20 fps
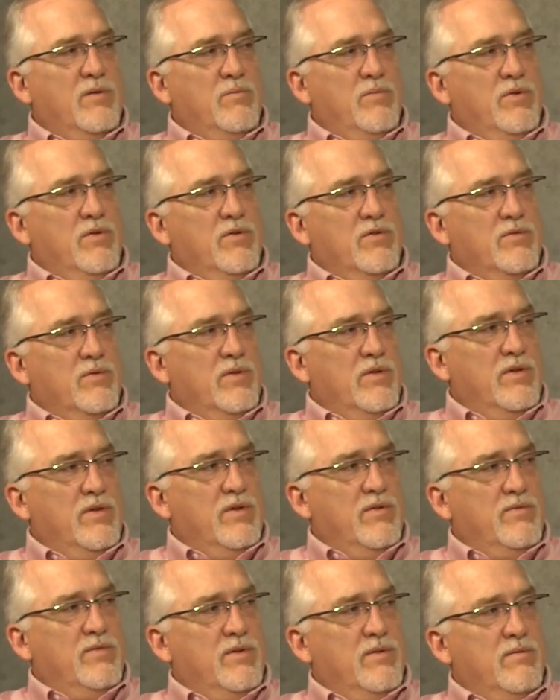computers well
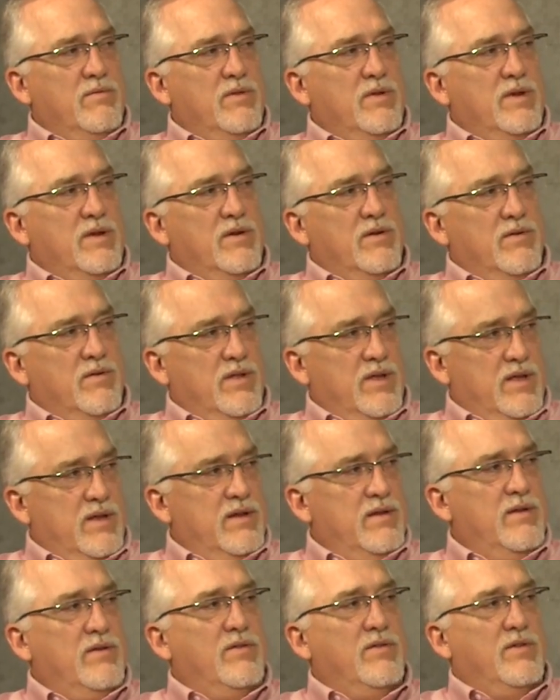enough to enter that
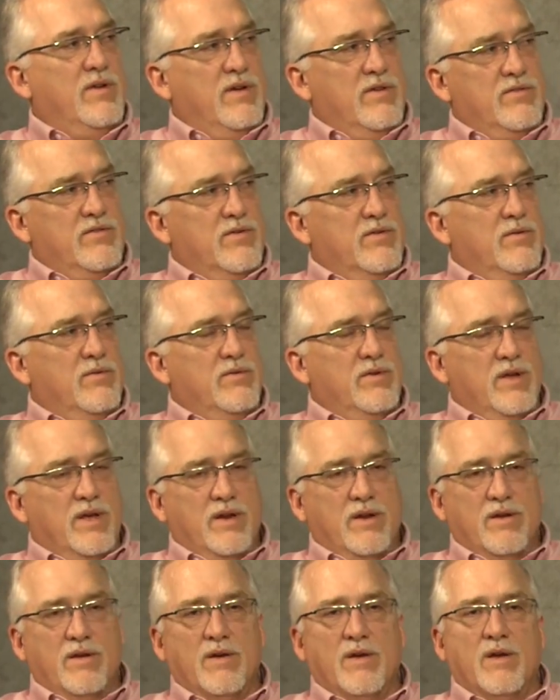and digitize their own
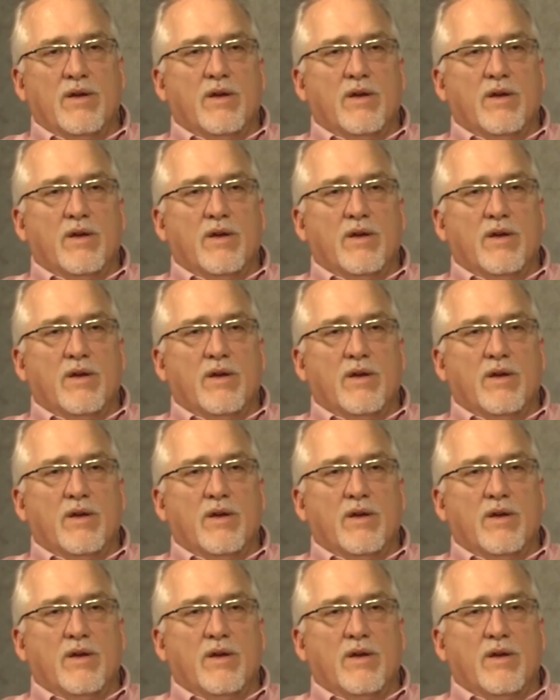data.